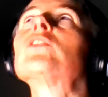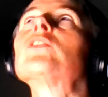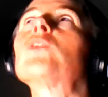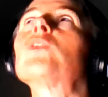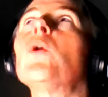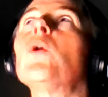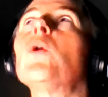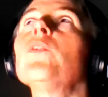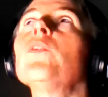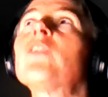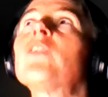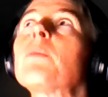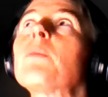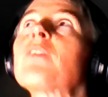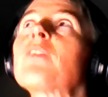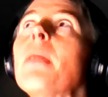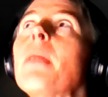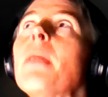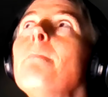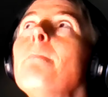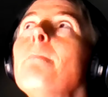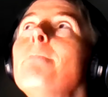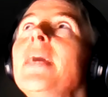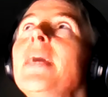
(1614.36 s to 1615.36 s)
concepts
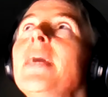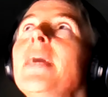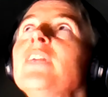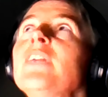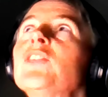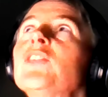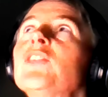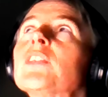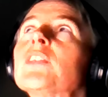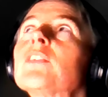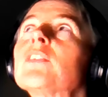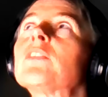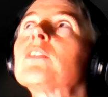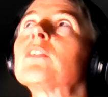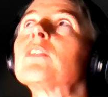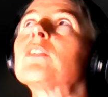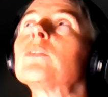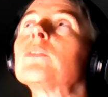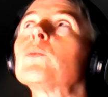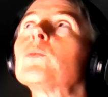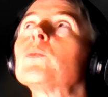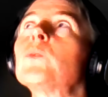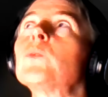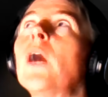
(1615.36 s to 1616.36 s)
and measures,
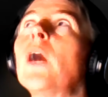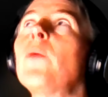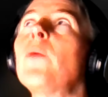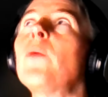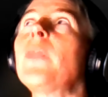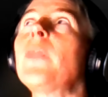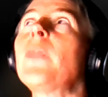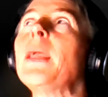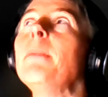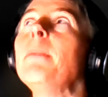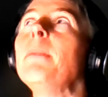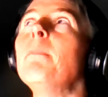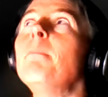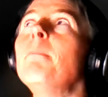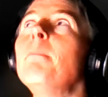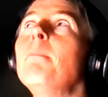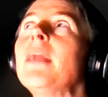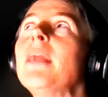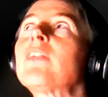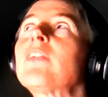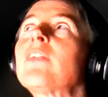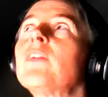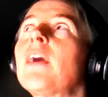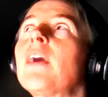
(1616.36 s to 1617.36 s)
how they
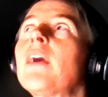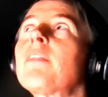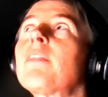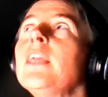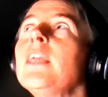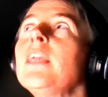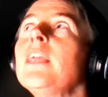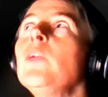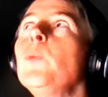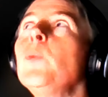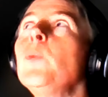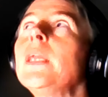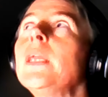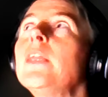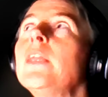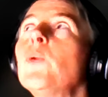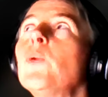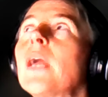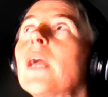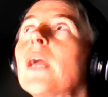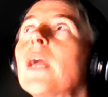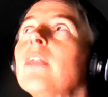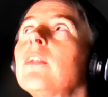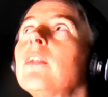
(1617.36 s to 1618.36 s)
matter, I think you
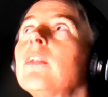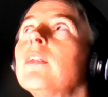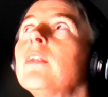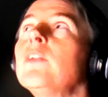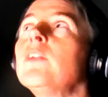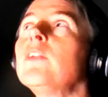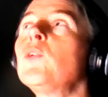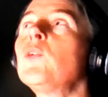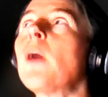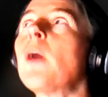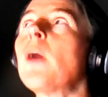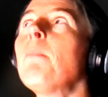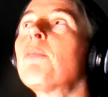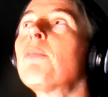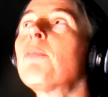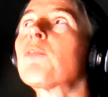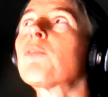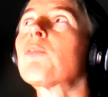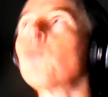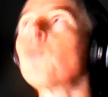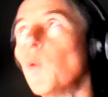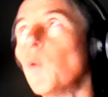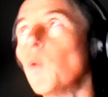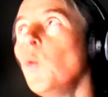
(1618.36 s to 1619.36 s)
come
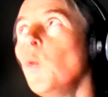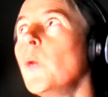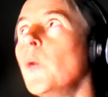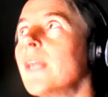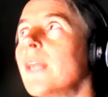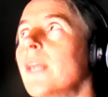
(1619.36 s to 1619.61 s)
through.